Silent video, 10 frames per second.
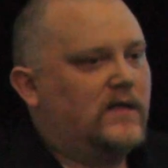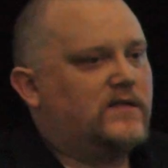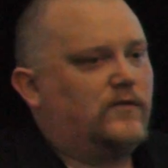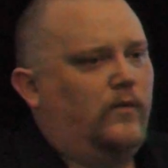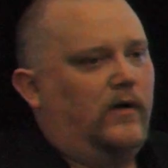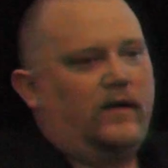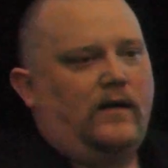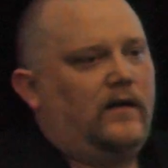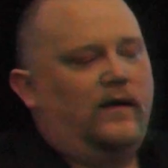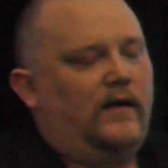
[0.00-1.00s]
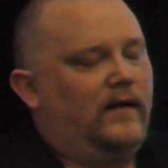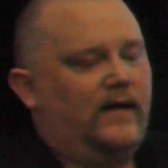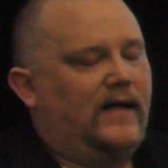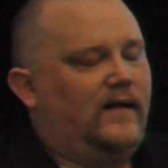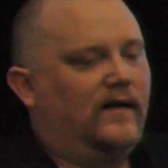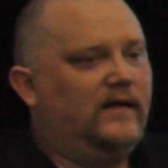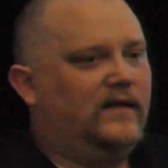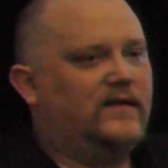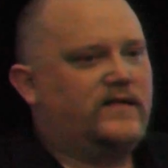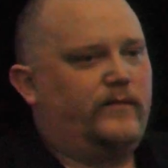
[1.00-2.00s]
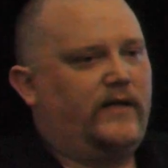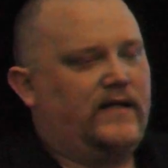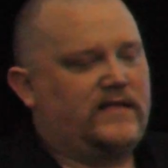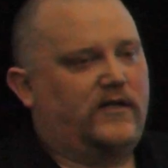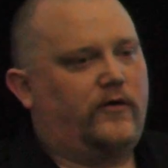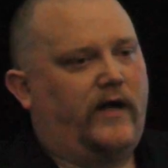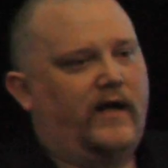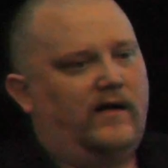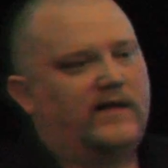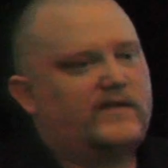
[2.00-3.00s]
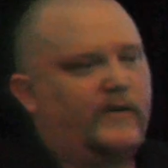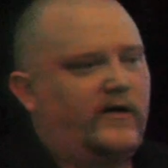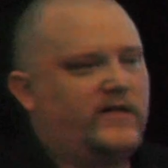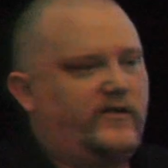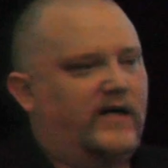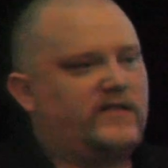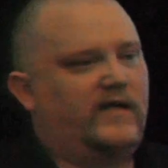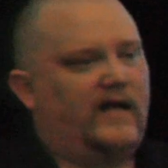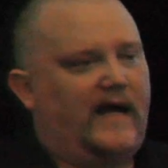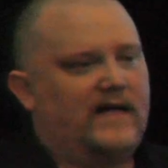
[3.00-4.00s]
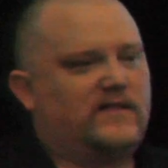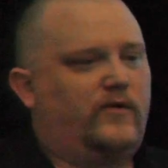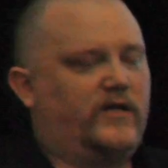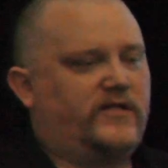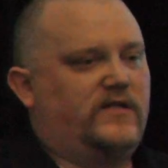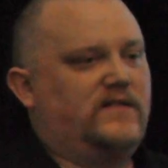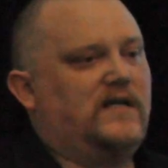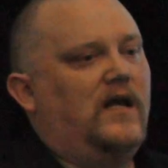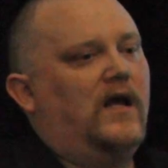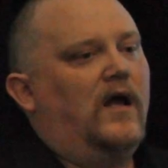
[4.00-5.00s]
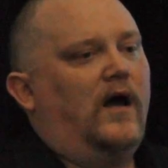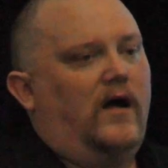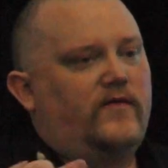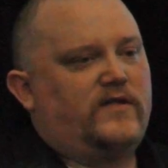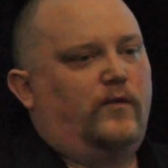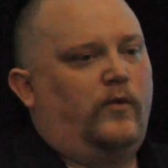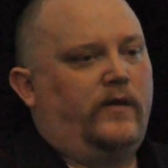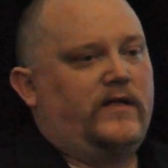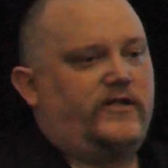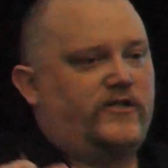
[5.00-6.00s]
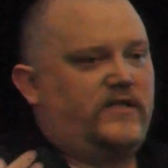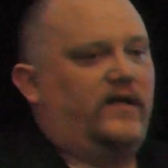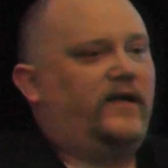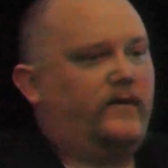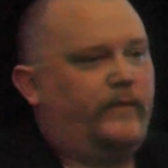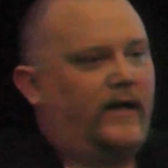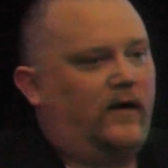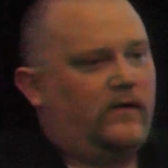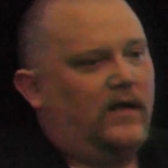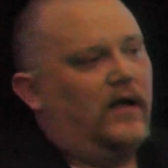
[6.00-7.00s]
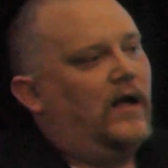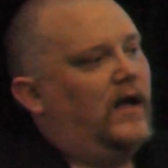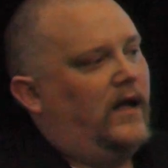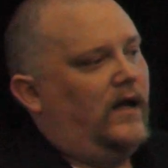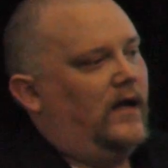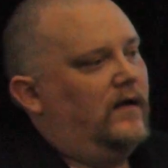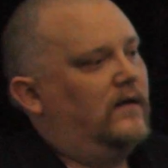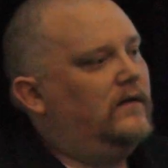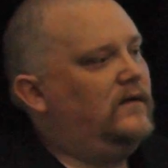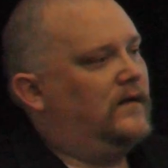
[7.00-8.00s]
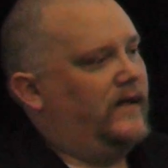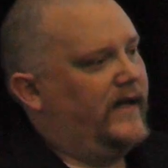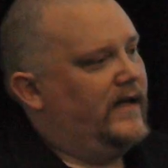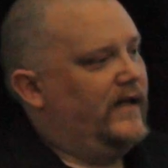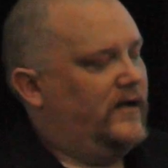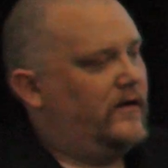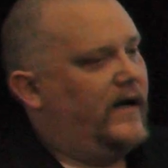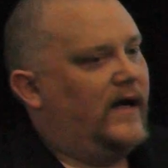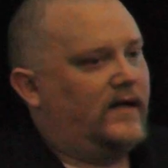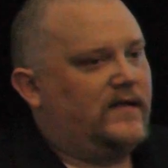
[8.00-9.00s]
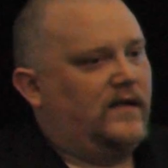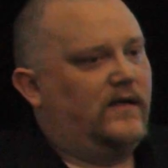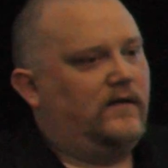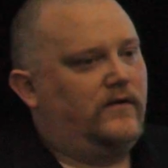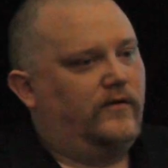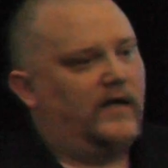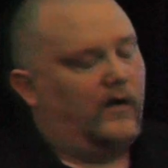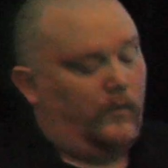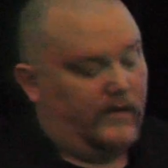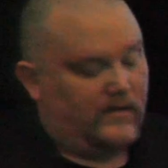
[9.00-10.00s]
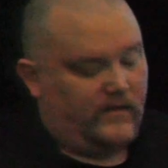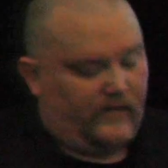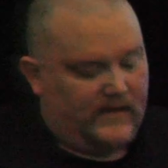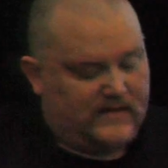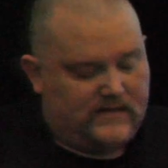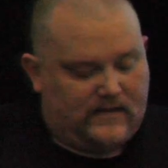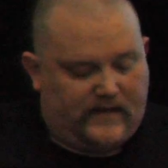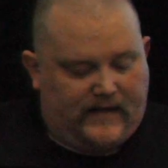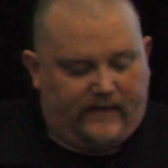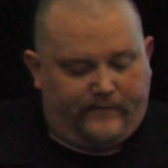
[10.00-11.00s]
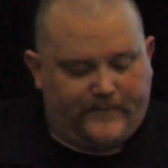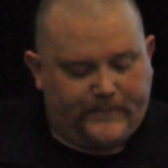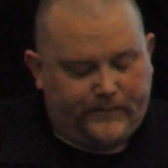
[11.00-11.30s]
So to me, that's a great experience. You actually get to ask questions of someone that you're studying about, and they can interact and do that with the devices that they have.